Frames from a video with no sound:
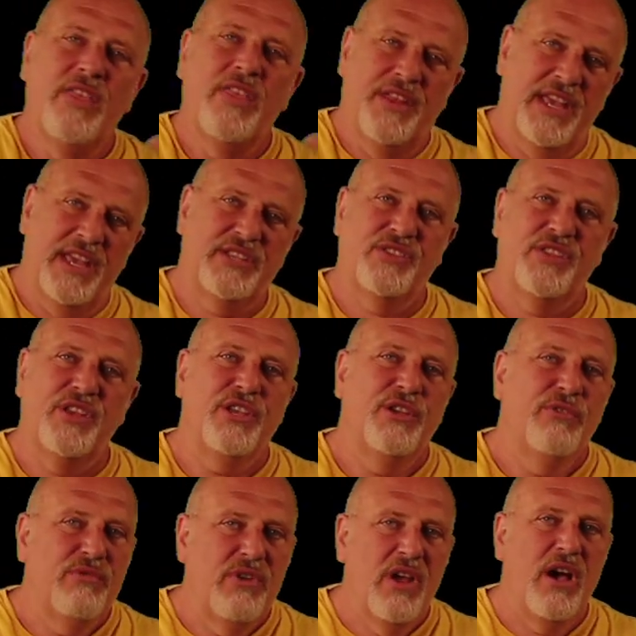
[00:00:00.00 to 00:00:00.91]
The next thing
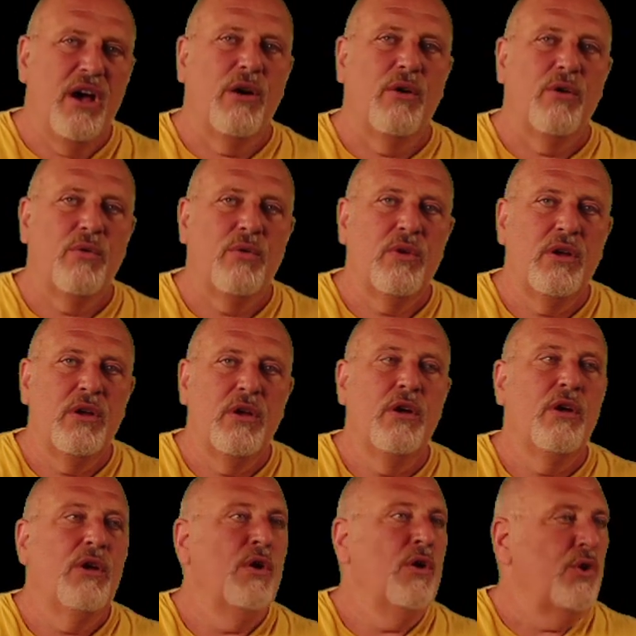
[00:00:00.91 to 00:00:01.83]
you know,
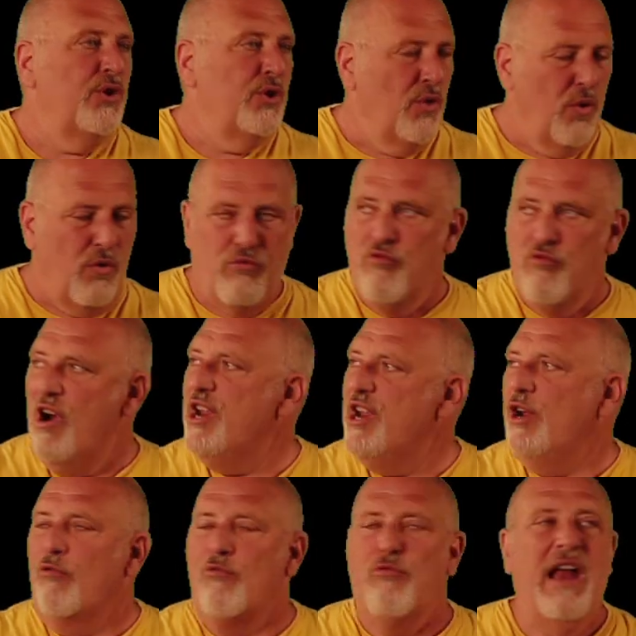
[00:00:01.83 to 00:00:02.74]
you're
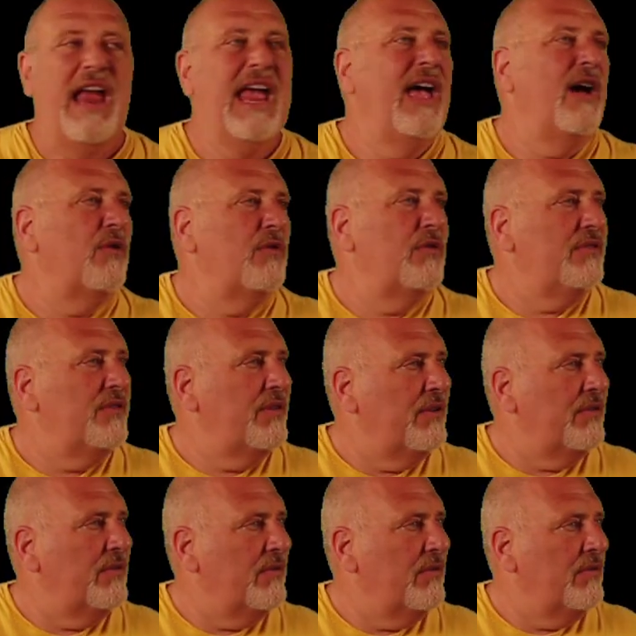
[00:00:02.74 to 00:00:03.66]
running around
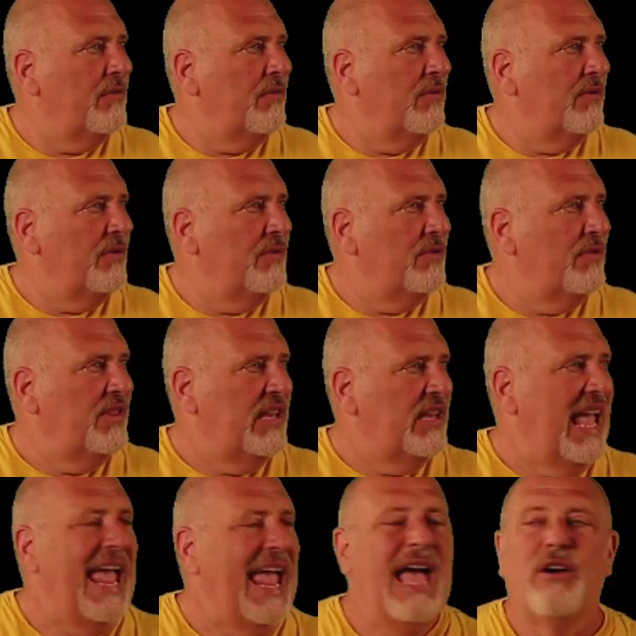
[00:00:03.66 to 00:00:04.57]

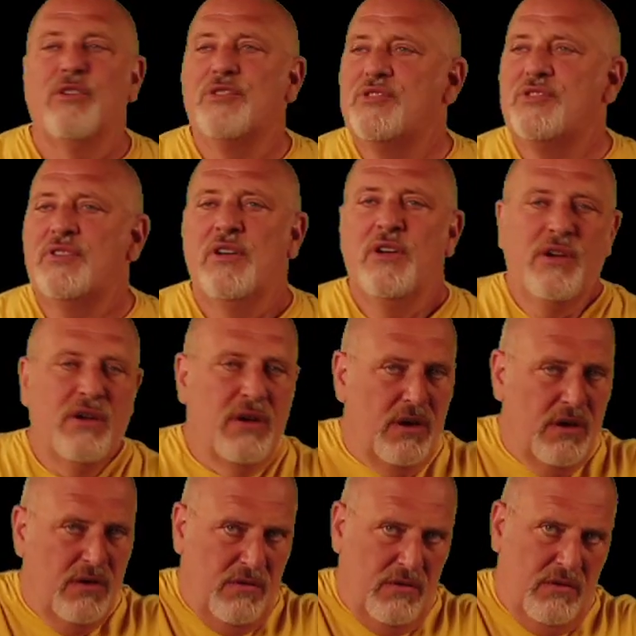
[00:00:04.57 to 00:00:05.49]
the house
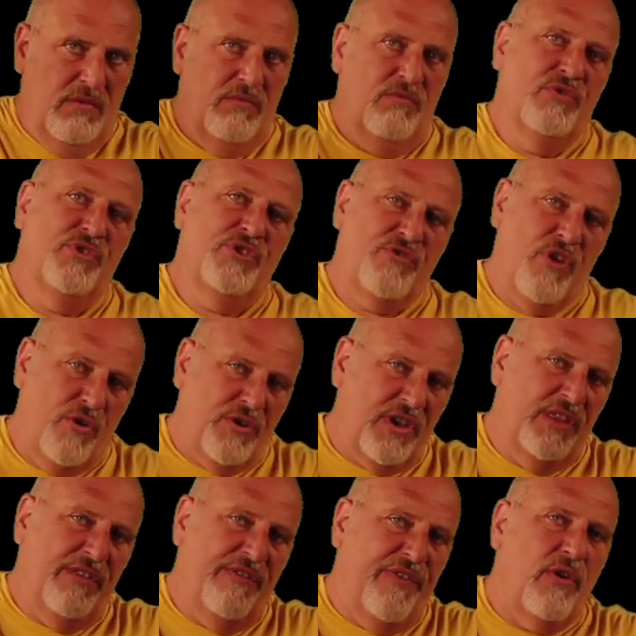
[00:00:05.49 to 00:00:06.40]

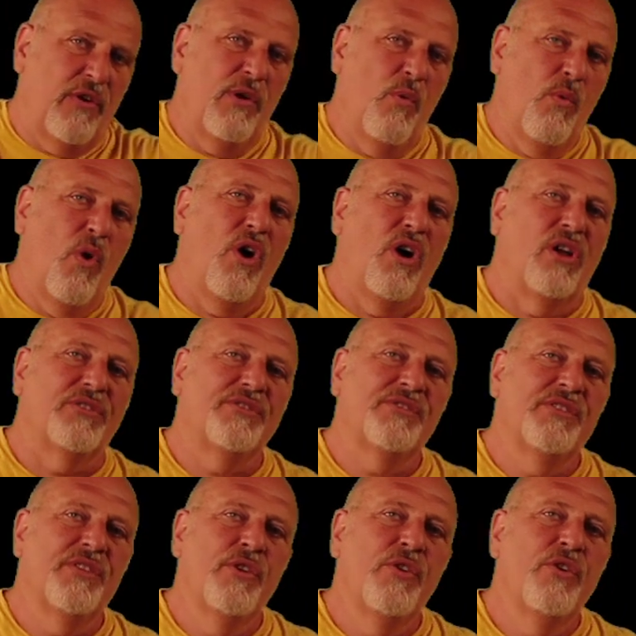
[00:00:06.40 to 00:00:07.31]
stroking the furry
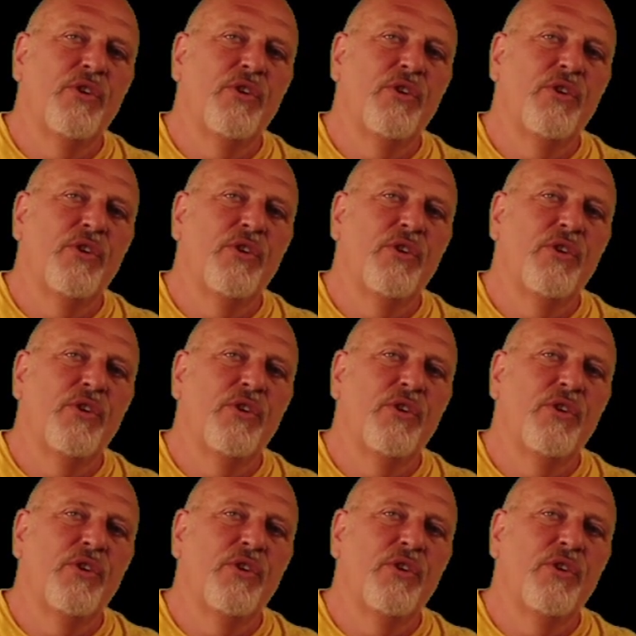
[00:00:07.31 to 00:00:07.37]
walls.